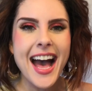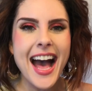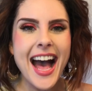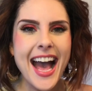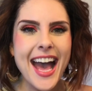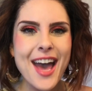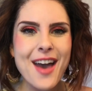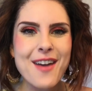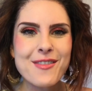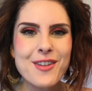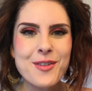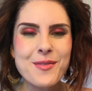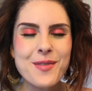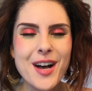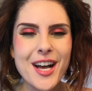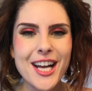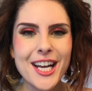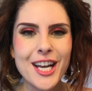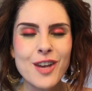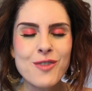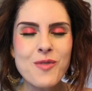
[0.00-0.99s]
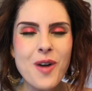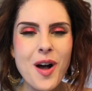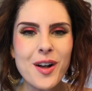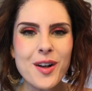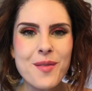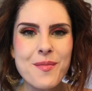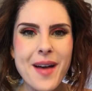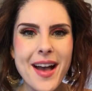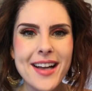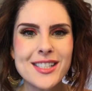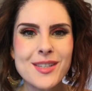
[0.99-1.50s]
Hi everyone and
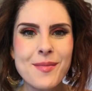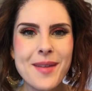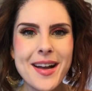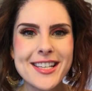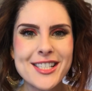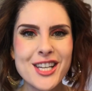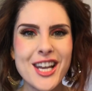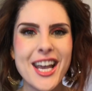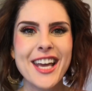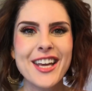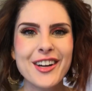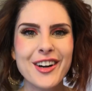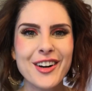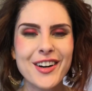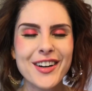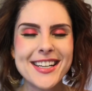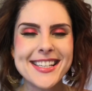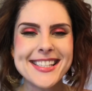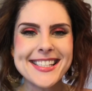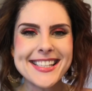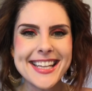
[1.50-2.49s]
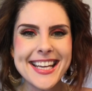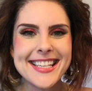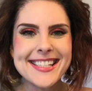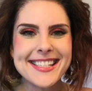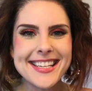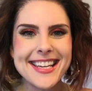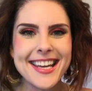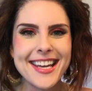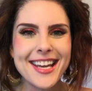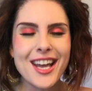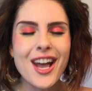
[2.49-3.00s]
welcome back to my channel. It's
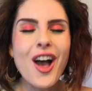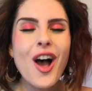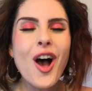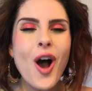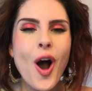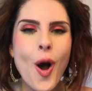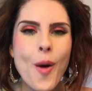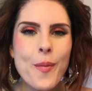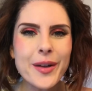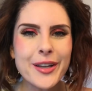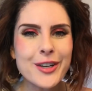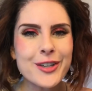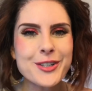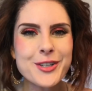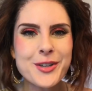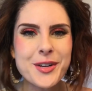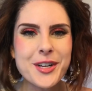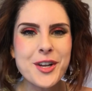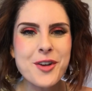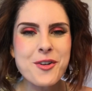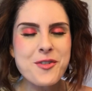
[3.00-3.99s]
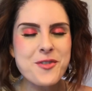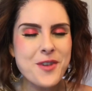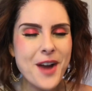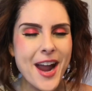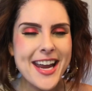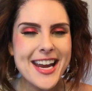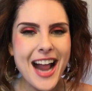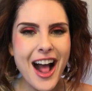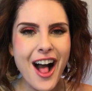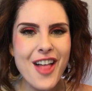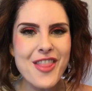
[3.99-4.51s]
Lindsay. Hoping you're doing
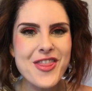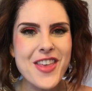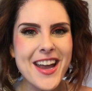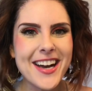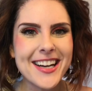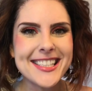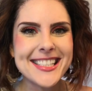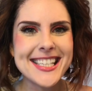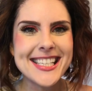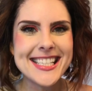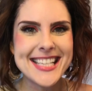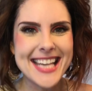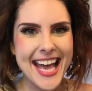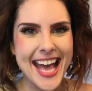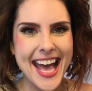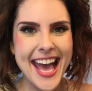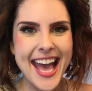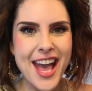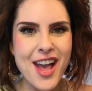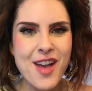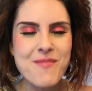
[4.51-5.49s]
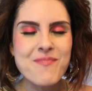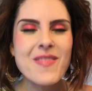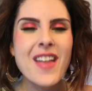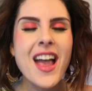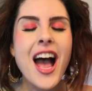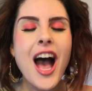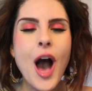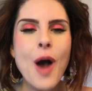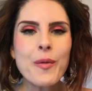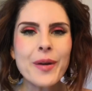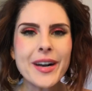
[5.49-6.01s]
great out there today.
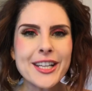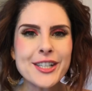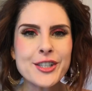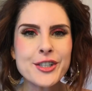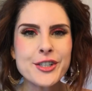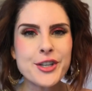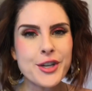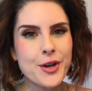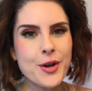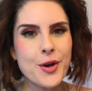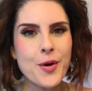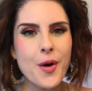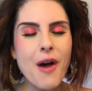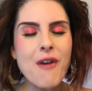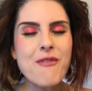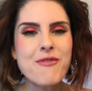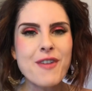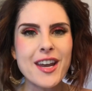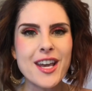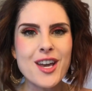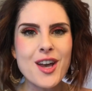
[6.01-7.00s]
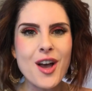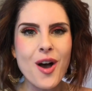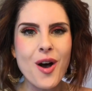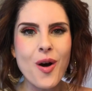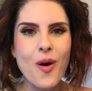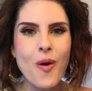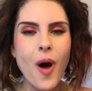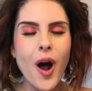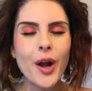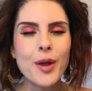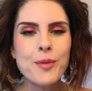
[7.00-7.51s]
I wanted to do a video
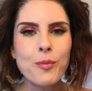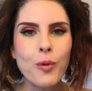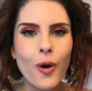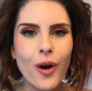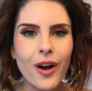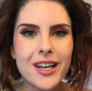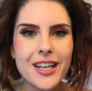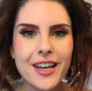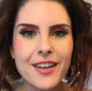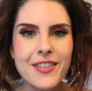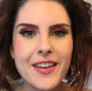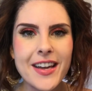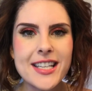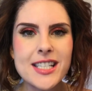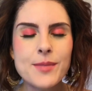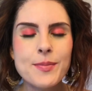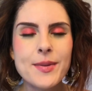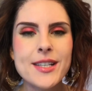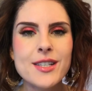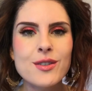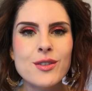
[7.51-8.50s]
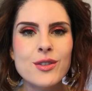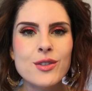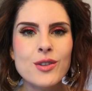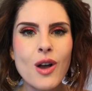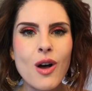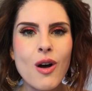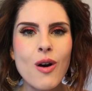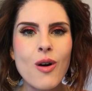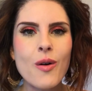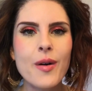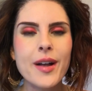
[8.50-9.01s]
on a product that has been
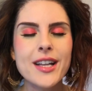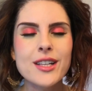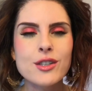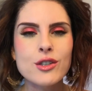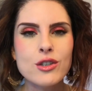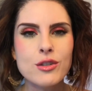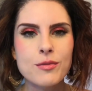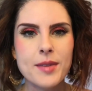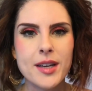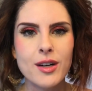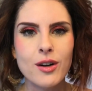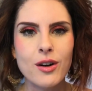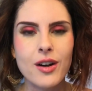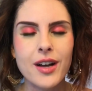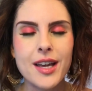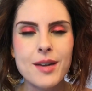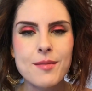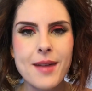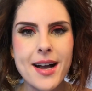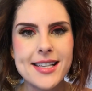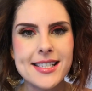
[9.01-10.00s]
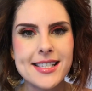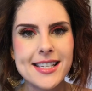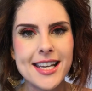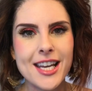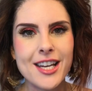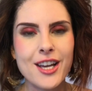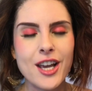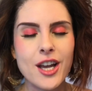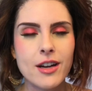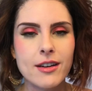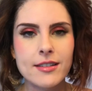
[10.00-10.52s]
so instrumental in my
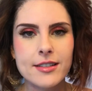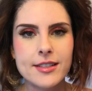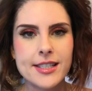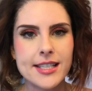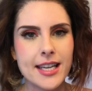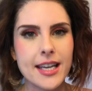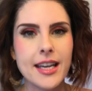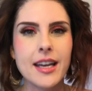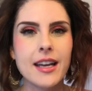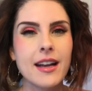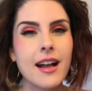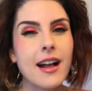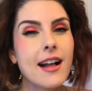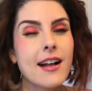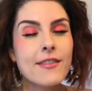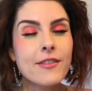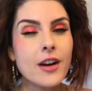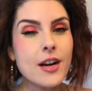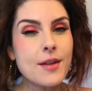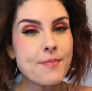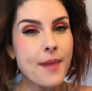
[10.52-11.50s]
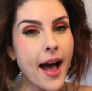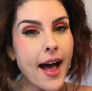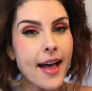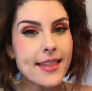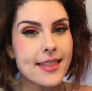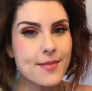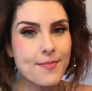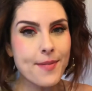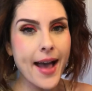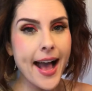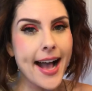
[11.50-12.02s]
skincare routine for
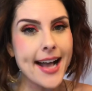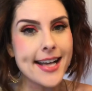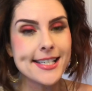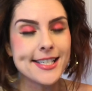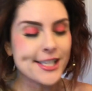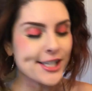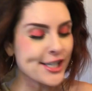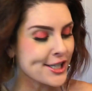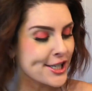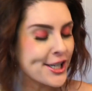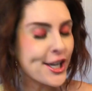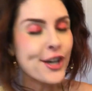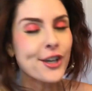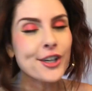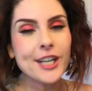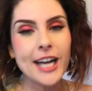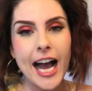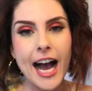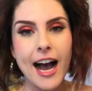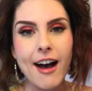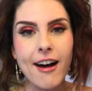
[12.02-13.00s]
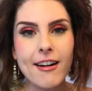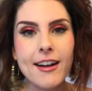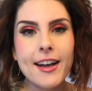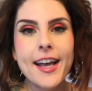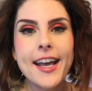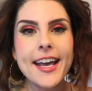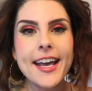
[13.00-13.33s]
about the past year now.